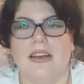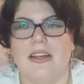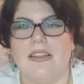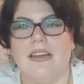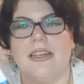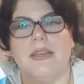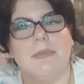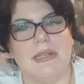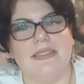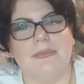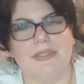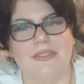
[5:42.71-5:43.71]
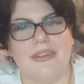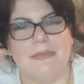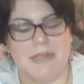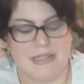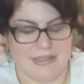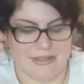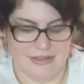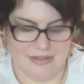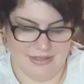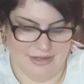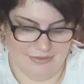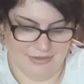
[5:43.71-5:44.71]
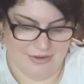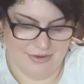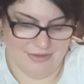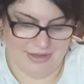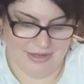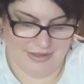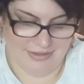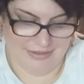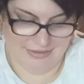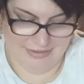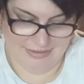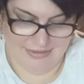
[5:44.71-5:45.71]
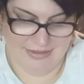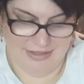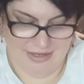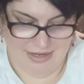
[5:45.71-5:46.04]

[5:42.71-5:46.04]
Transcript: I like me some diamond art. Y'all know this.